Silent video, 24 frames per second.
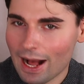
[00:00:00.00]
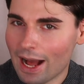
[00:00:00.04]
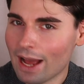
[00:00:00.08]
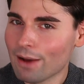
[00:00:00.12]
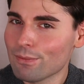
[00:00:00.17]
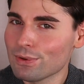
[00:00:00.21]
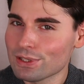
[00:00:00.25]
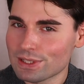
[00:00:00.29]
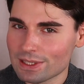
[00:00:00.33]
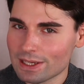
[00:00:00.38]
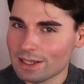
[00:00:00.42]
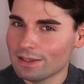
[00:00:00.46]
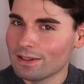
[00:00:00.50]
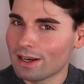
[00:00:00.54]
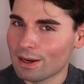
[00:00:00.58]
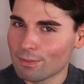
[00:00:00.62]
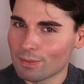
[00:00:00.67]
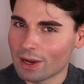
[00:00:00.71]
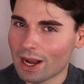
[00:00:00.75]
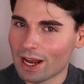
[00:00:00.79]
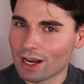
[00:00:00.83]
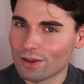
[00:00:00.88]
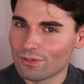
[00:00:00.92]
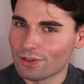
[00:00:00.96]
I would say that
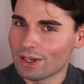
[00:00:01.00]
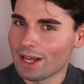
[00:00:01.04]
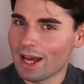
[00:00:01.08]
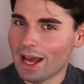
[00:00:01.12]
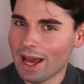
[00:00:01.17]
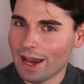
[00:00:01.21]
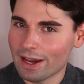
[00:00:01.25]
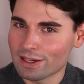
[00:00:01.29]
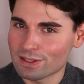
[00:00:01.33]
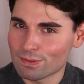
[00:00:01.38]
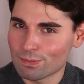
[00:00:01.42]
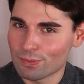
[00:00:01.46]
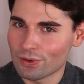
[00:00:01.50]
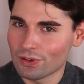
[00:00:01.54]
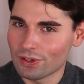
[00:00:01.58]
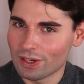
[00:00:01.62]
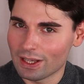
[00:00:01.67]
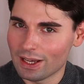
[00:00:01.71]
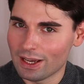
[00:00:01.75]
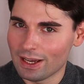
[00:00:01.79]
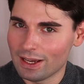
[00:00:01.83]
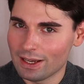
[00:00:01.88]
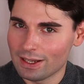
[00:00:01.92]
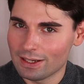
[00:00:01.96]
I'm kind of an expert
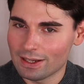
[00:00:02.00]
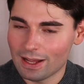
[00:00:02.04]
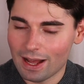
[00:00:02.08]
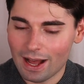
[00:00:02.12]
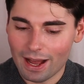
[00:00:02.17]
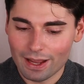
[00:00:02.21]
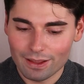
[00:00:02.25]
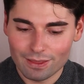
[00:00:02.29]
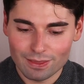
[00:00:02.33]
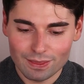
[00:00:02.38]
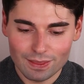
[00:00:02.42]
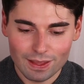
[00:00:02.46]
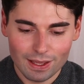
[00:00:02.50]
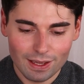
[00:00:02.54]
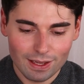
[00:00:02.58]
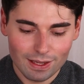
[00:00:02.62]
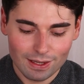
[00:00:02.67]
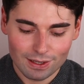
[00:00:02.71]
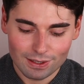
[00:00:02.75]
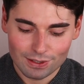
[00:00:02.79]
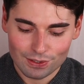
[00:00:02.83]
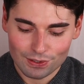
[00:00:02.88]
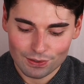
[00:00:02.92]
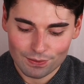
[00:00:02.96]
in. I
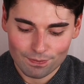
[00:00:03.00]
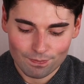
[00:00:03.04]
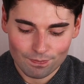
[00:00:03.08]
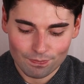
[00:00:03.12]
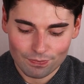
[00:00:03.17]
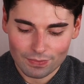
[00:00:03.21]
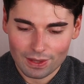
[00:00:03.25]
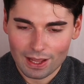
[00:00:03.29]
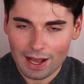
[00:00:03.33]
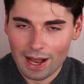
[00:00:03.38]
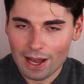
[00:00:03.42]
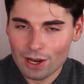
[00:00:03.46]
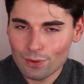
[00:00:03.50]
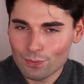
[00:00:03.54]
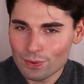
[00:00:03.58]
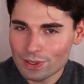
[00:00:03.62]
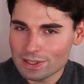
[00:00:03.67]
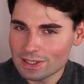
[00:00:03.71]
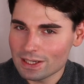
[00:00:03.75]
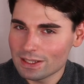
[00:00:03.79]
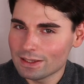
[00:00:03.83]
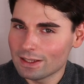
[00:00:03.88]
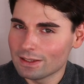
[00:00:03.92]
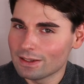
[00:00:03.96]
think, I don't want
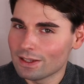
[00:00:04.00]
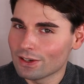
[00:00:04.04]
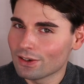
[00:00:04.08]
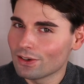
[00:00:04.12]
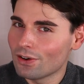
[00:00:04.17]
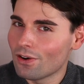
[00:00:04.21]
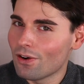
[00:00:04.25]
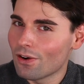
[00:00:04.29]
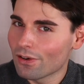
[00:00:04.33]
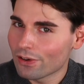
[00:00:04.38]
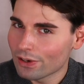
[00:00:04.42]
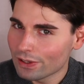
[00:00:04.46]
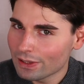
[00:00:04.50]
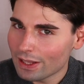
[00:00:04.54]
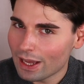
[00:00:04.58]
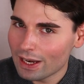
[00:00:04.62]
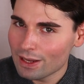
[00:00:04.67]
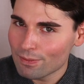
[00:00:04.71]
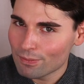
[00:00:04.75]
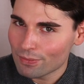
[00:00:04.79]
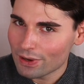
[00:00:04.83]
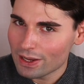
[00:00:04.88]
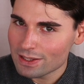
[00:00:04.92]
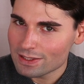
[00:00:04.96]
to say that there aren't
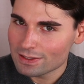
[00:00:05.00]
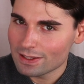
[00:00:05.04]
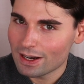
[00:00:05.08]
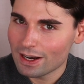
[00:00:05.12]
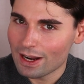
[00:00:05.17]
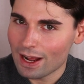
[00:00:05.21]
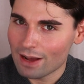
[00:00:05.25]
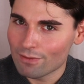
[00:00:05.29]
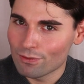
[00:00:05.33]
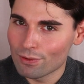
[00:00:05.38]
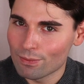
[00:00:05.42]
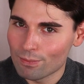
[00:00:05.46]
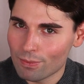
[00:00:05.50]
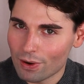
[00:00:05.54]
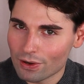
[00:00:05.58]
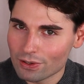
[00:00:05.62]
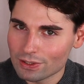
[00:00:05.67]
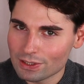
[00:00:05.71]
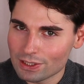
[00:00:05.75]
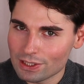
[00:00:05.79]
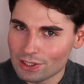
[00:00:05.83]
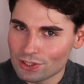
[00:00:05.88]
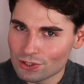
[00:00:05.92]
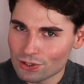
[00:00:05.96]
any brands that I haven't bought
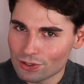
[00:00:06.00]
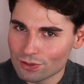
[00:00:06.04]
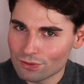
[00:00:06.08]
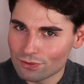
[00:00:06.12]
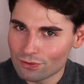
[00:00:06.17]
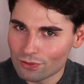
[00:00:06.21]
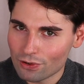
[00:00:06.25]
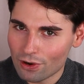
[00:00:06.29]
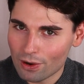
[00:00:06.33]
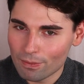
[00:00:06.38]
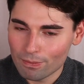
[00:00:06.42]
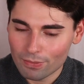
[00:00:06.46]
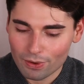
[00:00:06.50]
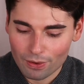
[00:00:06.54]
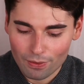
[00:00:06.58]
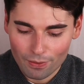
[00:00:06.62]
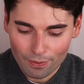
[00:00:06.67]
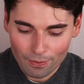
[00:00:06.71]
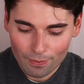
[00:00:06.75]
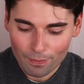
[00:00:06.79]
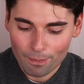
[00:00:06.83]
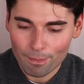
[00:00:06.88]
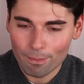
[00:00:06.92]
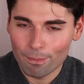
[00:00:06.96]
a t-shirt from,
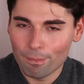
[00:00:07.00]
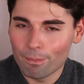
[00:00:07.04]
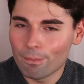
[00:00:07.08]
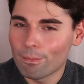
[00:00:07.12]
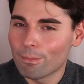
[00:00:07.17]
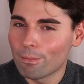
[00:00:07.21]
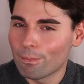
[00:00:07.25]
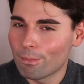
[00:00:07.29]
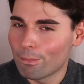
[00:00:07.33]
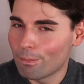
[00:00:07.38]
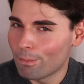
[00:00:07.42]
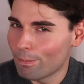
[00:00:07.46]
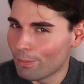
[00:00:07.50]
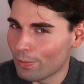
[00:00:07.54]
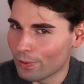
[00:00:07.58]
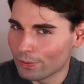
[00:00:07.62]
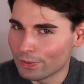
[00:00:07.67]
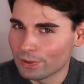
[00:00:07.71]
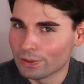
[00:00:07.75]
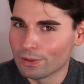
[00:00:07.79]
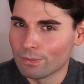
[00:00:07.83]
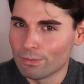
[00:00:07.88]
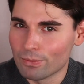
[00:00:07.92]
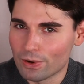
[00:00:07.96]

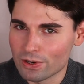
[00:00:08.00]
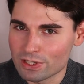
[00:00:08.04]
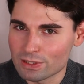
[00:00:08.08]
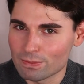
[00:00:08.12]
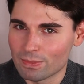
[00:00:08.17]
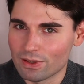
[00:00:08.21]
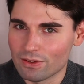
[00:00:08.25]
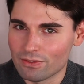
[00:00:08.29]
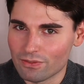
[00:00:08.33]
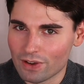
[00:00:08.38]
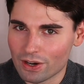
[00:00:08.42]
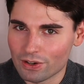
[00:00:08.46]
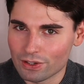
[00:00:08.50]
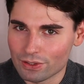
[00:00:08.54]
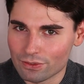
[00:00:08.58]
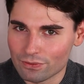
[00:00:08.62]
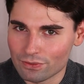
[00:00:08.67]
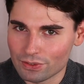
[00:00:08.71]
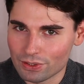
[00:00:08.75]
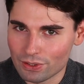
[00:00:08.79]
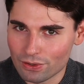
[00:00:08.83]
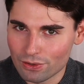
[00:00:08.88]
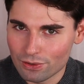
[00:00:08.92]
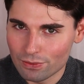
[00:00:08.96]
but there must be very
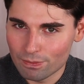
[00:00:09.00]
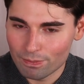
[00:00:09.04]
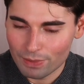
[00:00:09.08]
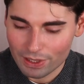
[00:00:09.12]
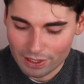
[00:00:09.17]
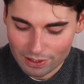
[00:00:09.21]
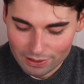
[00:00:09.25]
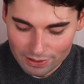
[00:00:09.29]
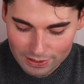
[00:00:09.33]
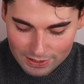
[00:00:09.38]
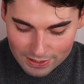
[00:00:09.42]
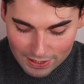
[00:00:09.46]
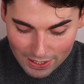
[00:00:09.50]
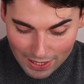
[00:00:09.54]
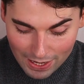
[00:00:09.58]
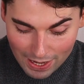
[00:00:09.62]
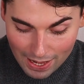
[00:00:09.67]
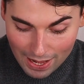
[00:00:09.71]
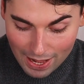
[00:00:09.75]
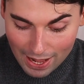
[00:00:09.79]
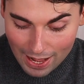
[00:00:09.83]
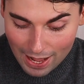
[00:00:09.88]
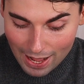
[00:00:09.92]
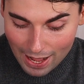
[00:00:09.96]
few because
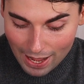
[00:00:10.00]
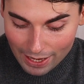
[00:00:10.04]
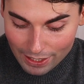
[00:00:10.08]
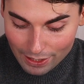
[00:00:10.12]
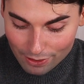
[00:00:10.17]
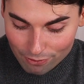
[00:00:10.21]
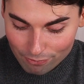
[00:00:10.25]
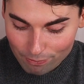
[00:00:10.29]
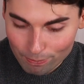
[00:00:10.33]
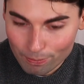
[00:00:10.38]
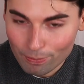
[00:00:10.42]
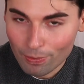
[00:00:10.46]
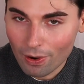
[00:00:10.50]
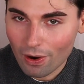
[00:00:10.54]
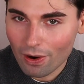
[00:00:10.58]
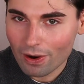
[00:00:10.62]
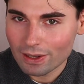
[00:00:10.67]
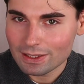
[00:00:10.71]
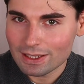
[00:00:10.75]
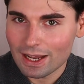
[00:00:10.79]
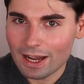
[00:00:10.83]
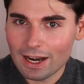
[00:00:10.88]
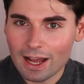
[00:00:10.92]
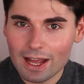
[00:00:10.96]
I have
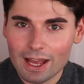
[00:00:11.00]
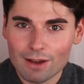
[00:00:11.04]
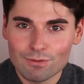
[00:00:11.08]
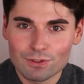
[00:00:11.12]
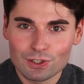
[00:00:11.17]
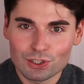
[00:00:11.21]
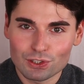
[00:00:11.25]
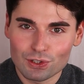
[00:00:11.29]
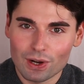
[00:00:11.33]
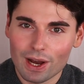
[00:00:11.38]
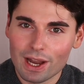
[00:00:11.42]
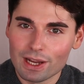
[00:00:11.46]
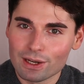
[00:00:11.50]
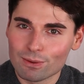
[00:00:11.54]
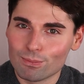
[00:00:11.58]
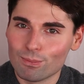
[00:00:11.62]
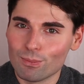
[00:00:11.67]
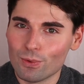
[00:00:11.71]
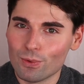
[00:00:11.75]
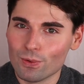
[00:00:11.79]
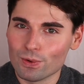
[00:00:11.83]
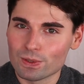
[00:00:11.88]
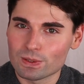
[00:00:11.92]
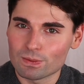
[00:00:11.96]
bought and I have tried
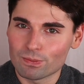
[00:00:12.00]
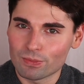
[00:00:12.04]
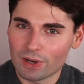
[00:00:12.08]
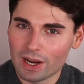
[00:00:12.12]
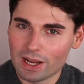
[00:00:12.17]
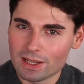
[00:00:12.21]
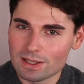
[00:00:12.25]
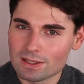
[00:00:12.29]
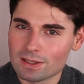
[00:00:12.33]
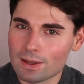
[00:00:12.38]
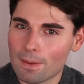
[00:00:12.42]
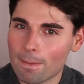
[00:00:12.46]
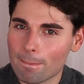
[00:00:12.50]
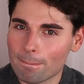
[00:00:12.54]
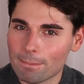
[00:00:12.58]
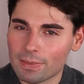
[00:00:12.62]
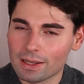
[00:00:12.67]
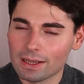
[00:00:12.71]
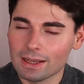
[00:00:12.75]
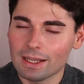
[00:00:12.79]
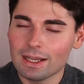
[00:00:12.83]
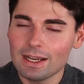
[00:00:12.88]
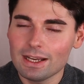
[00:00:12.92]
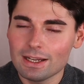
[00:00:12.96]
most brands
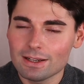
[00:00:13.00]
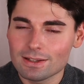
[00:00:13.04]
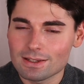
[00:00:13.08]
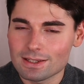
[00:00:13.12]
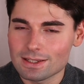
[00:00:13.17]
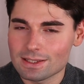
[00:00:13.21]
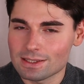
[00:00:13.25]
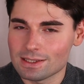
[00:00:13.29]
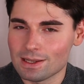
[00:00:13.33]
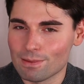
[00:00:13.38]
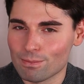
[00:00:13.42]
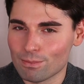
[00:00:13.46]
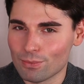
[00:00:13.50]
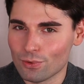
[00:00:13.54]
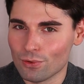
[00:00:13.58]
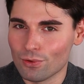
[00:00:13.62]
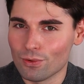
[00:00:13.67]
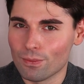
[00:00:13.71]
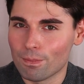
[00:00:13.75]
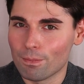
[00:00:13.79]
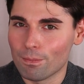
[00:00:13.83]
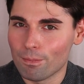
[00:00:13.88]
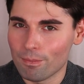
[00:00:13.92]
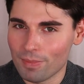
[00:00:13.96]
plain,
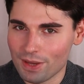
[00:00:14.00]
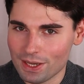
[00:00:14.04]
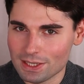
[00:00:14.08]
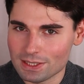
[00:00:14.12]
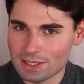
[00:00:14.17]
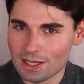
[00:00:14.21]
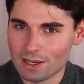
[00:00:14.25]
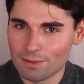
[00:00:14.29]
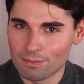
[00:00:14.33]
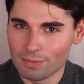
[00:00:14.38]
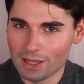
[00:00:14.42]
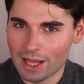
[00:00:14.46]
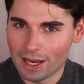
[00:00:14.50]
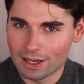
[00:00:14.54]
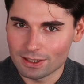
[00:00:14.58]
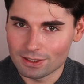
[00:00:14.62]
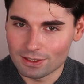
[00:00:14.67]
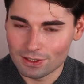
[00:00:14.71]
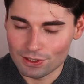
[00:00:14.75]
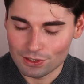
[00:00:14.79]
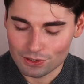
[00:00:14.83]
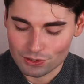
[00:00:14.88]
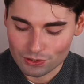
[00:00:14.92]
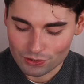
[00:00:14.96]
simple, basic black
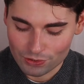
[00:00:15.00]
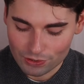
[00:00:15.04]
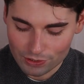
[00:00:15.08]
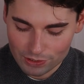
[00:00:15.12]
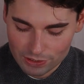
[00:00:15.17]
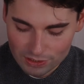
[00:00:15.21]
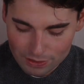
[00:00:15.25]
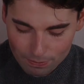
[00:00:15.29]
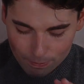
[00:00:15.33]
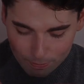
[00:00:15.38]
t-shirts.